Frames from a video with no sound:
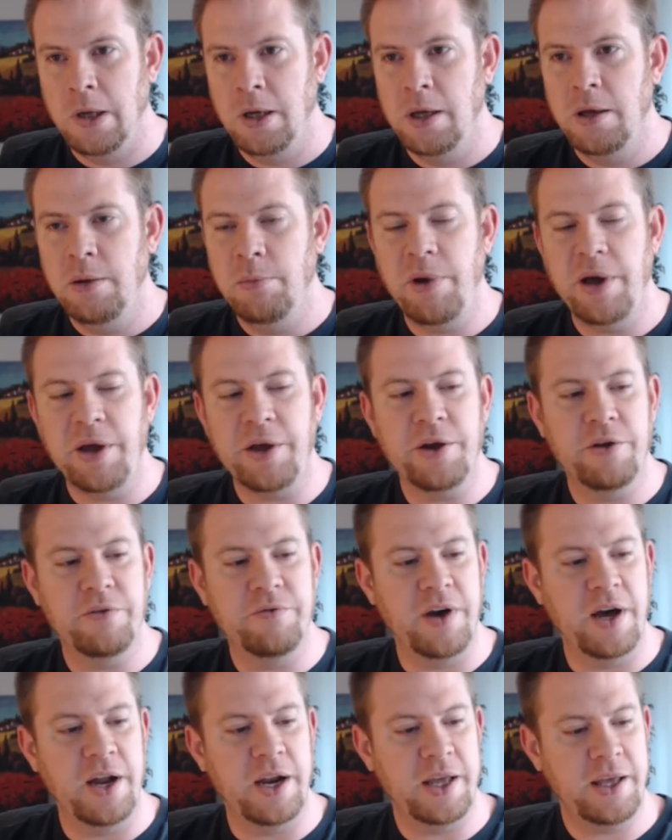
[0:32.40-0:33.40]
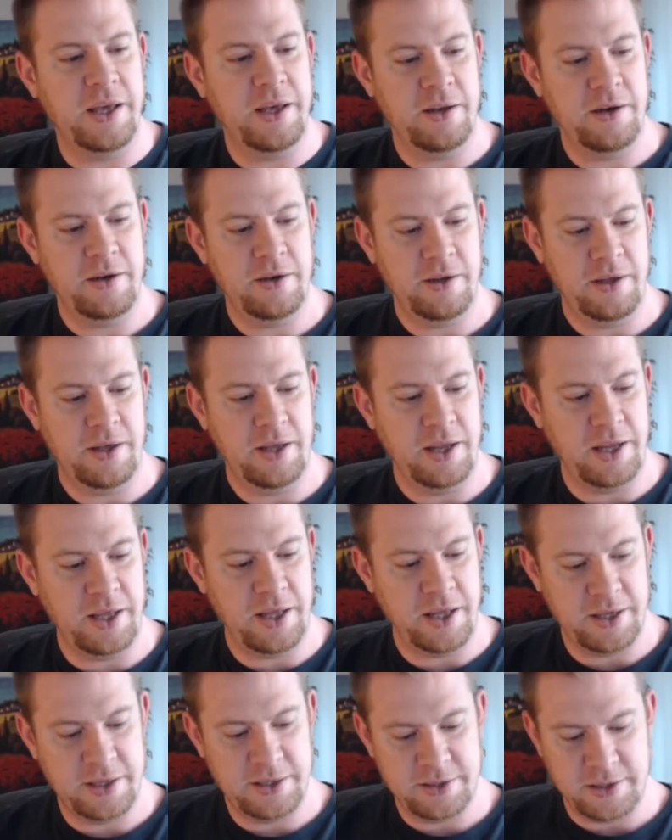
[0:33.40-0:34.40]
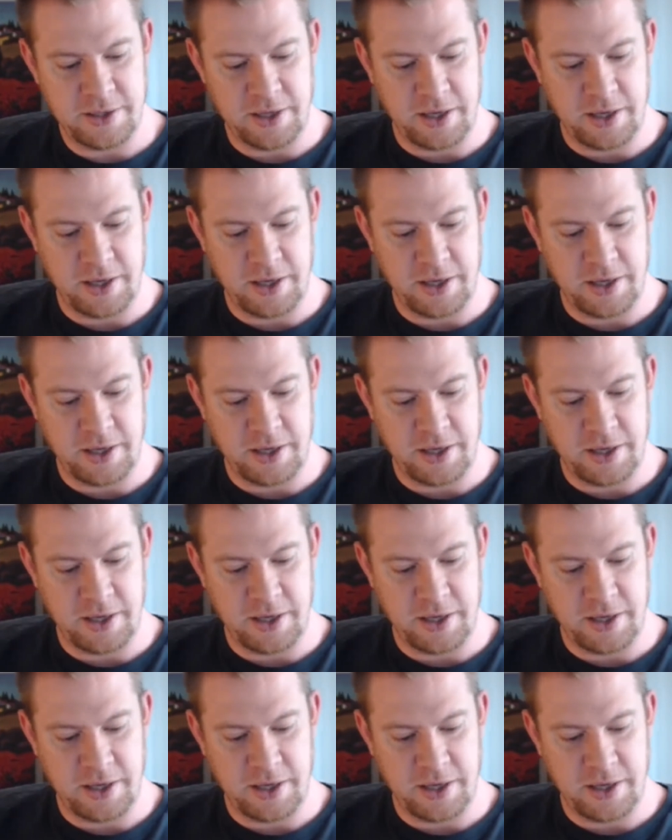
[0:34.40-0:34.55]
by Kurt Vonnegut. It is